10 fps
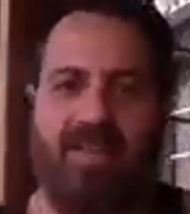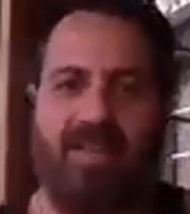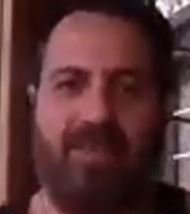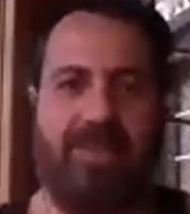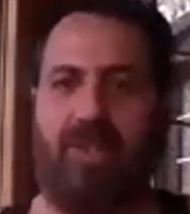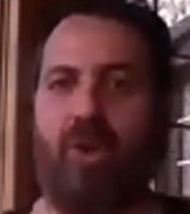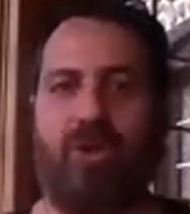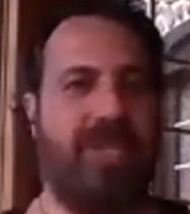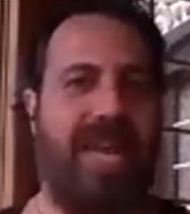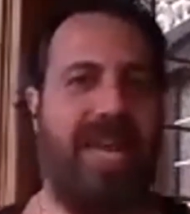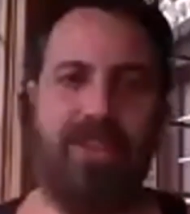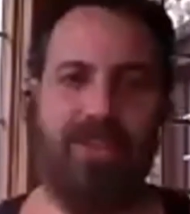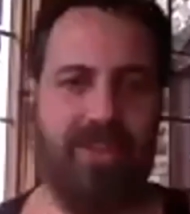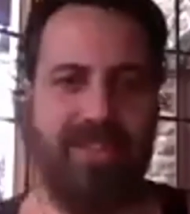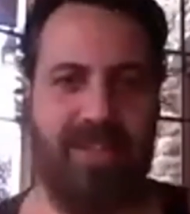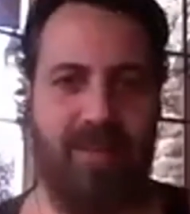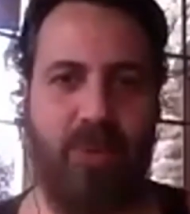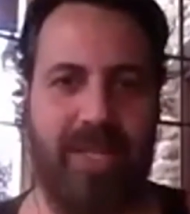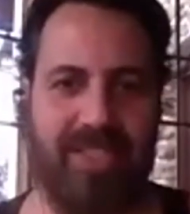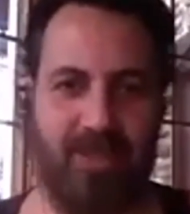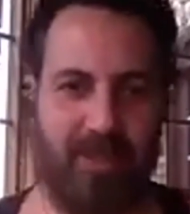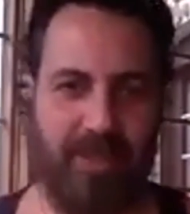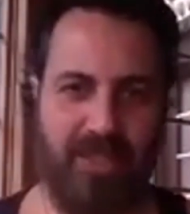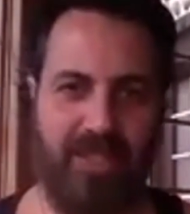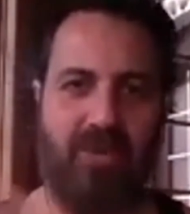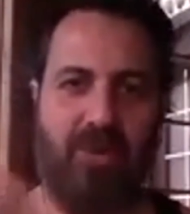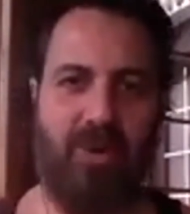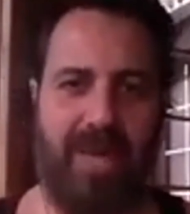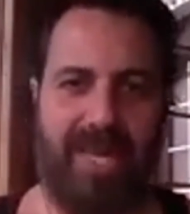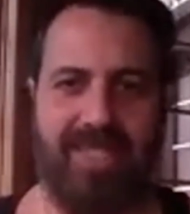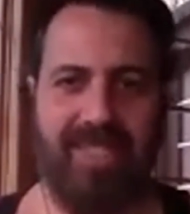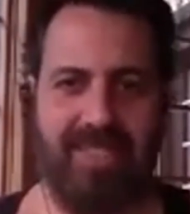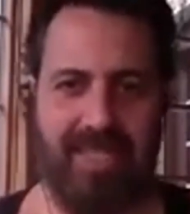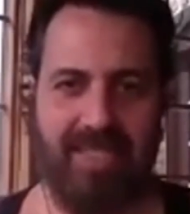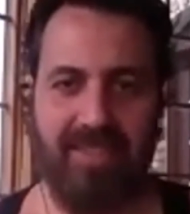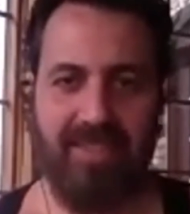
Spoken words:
go together in some ways, especially in the romantic sense,